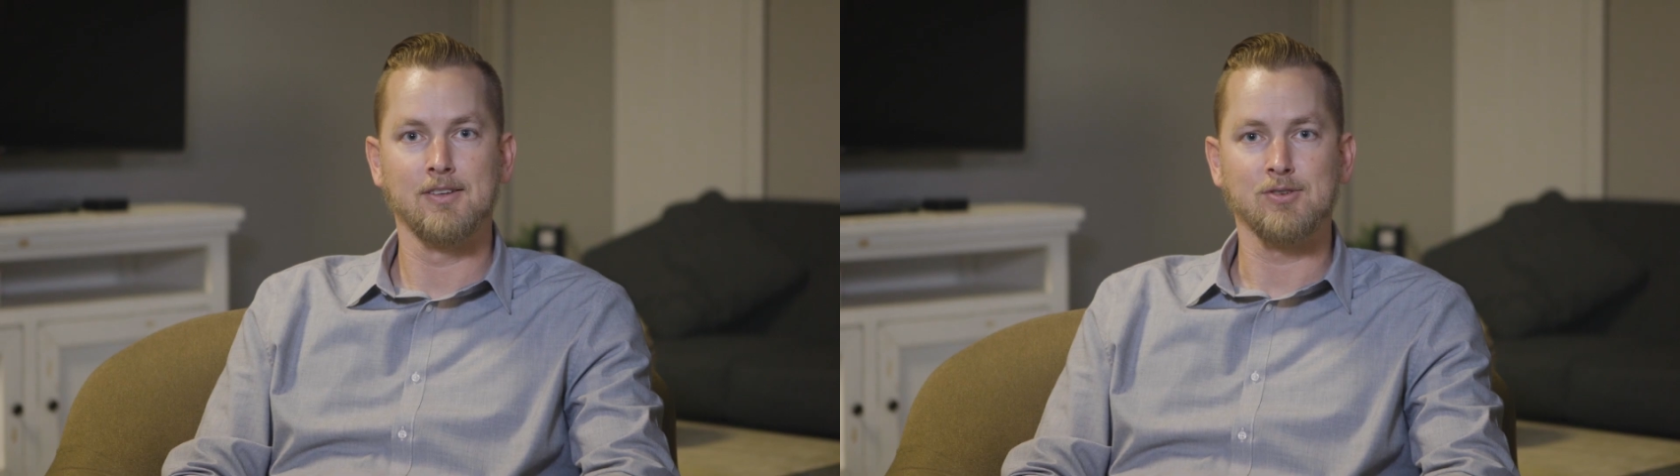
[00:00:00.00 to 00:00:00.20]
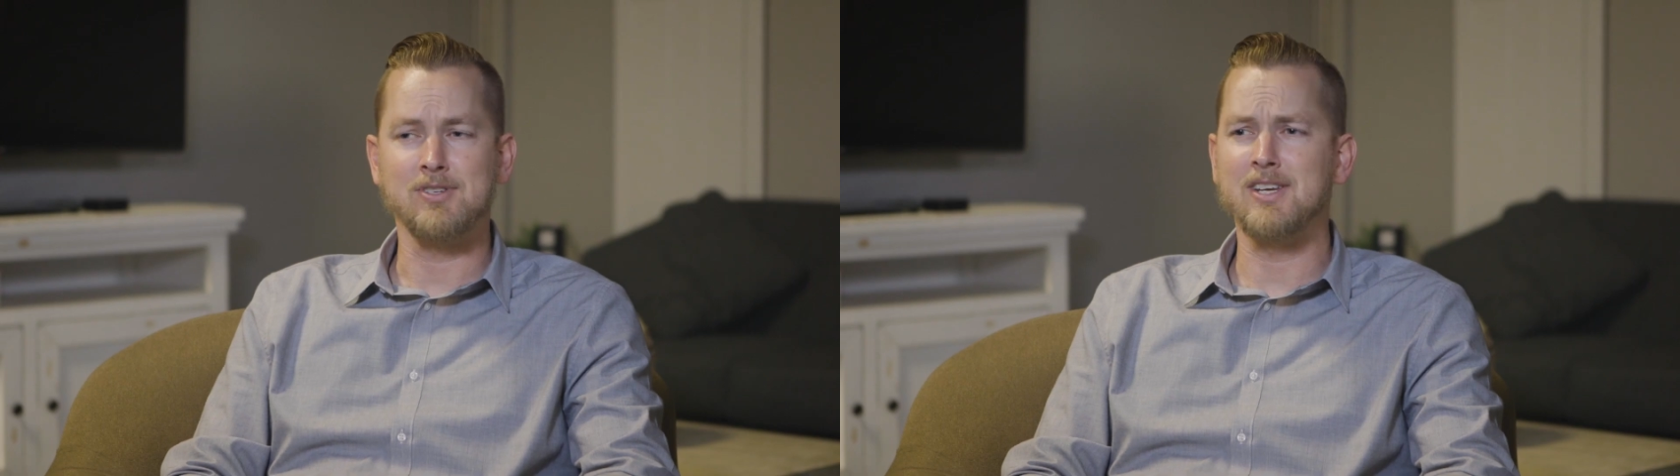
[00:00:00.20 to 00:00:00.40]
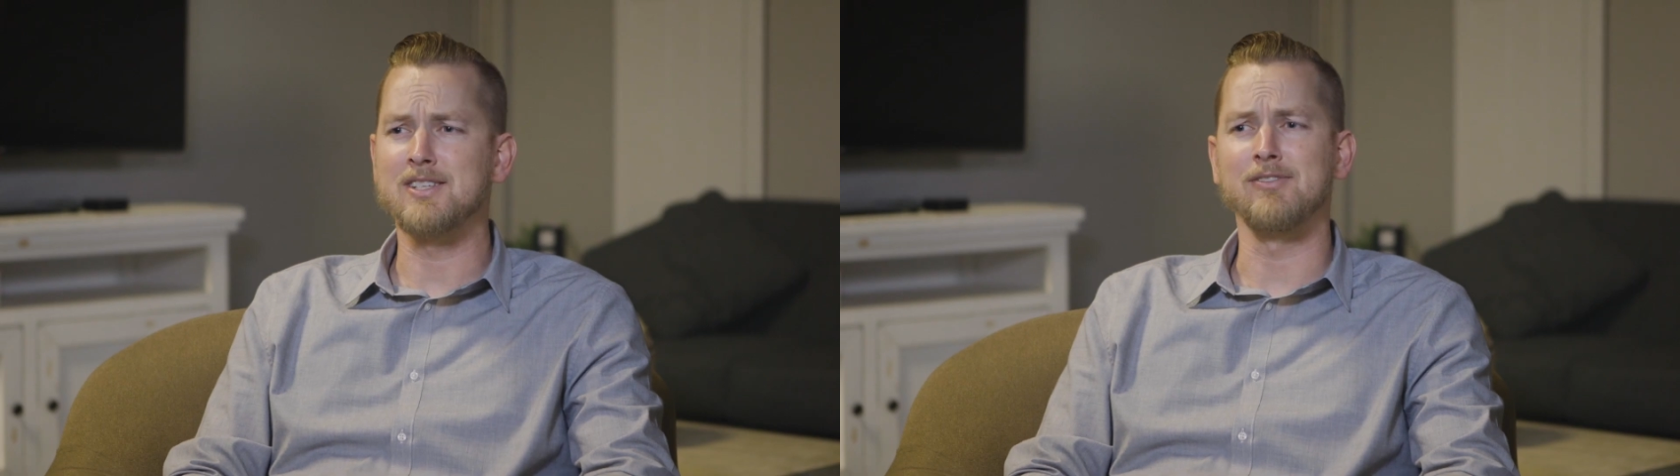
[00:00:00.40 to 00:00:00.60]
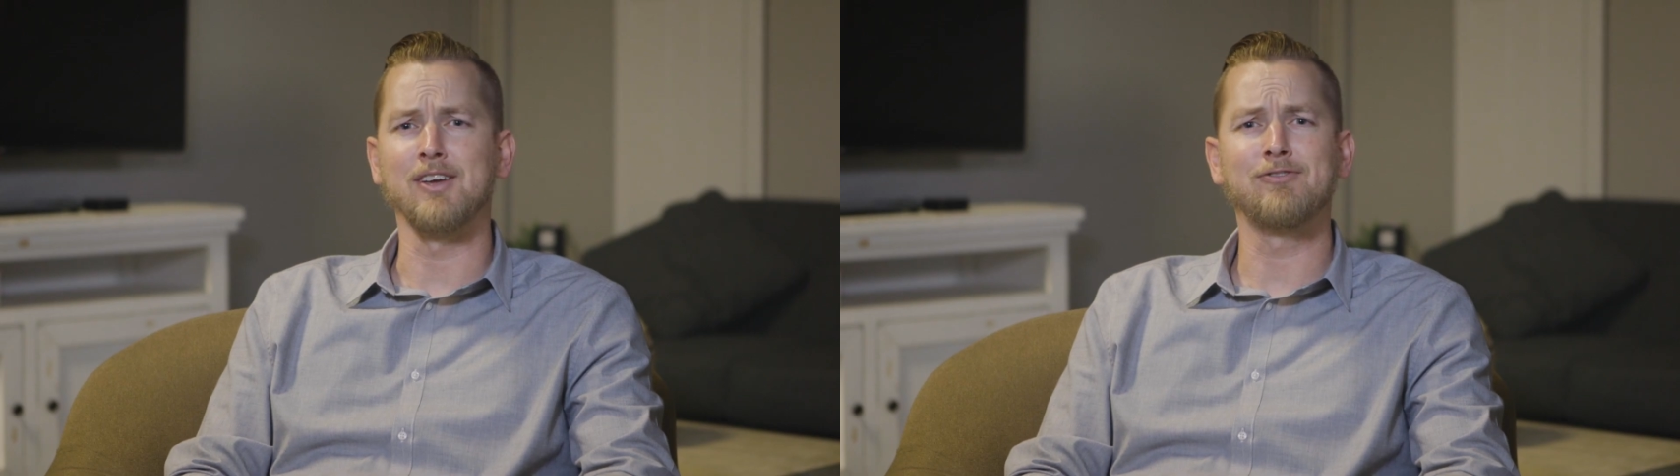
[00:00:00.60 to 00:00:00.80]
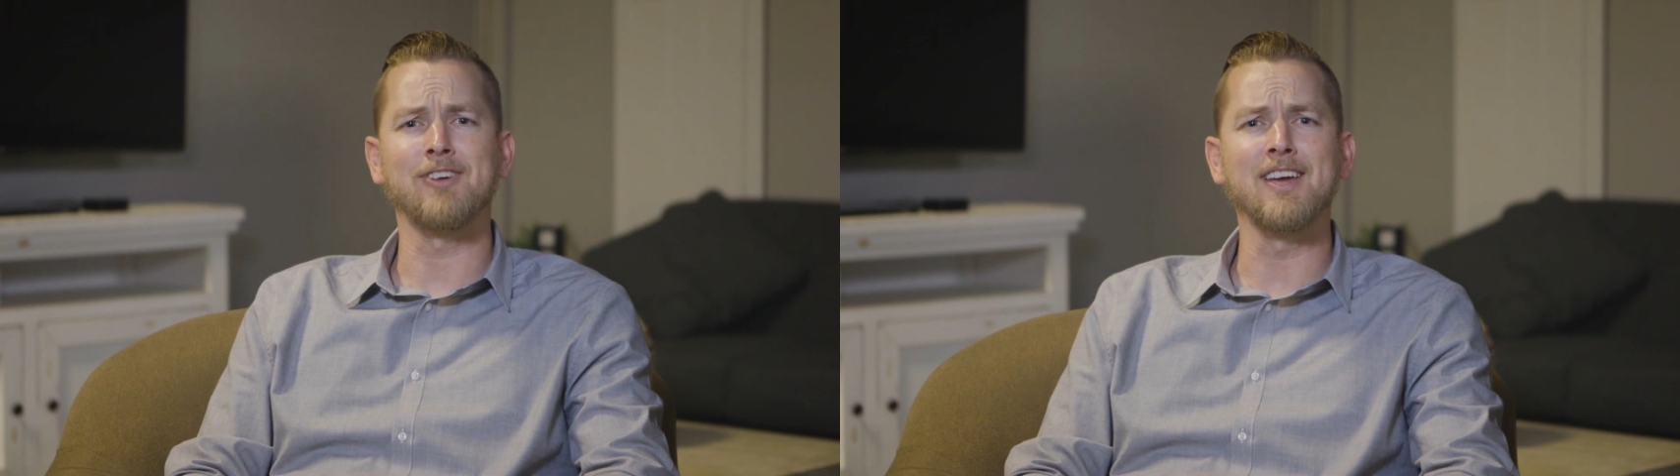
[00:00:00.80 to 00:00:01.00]
So he says
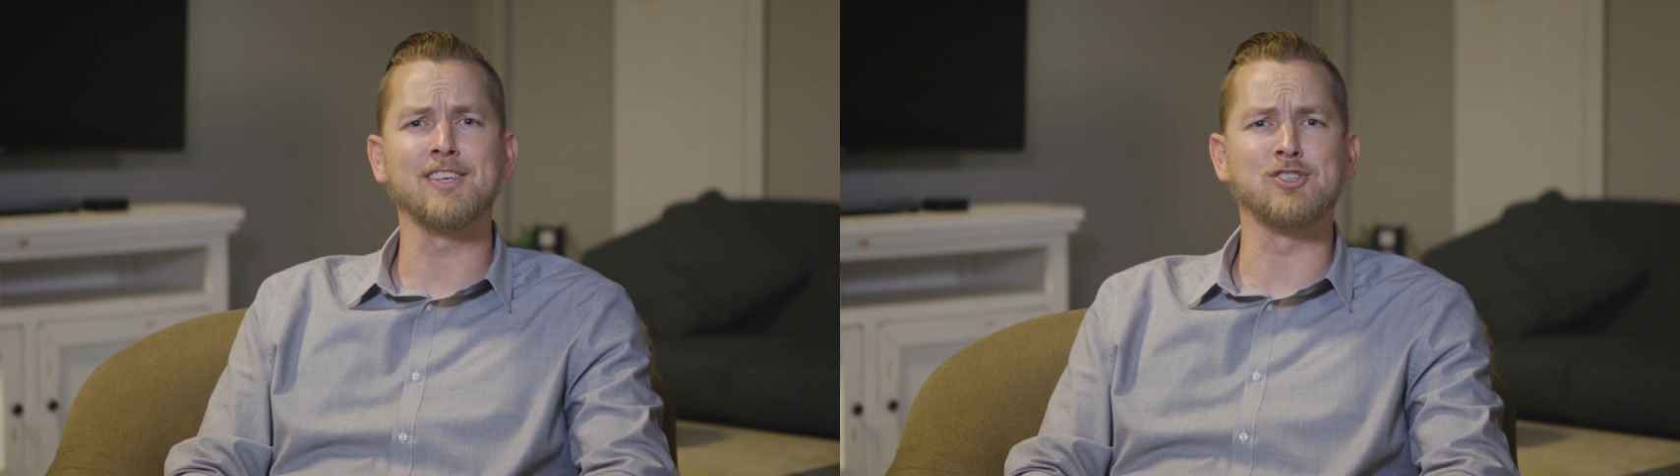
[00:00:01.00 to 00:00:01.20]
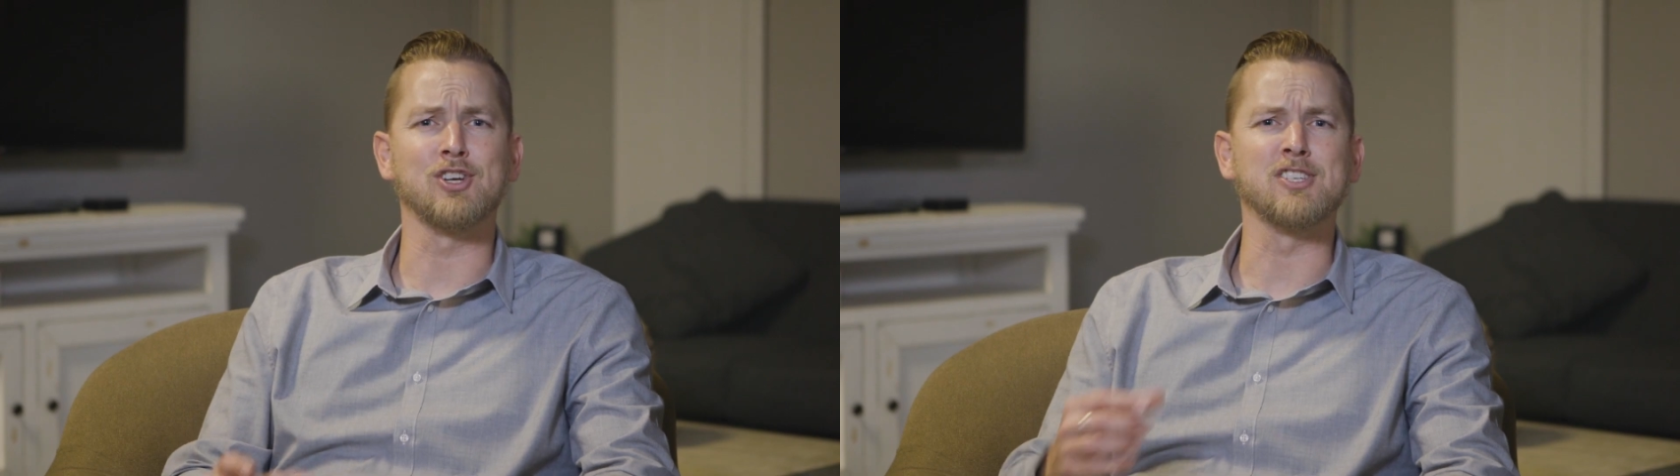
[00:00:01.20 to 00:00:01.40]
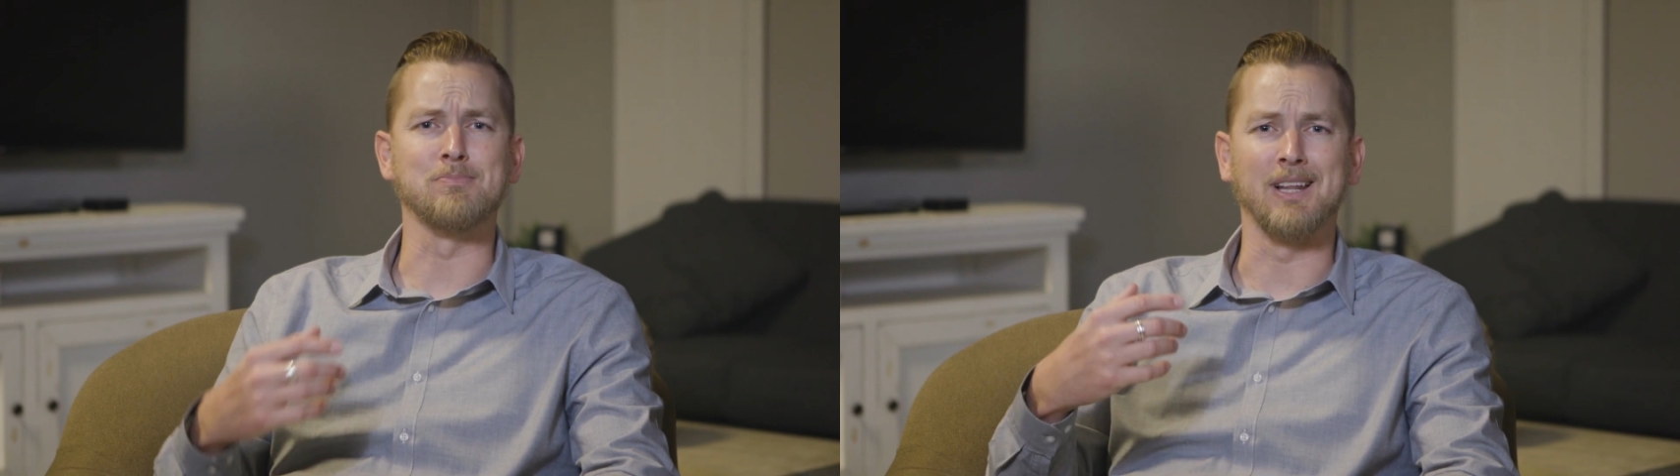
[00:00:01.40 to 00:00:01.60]
if faith is just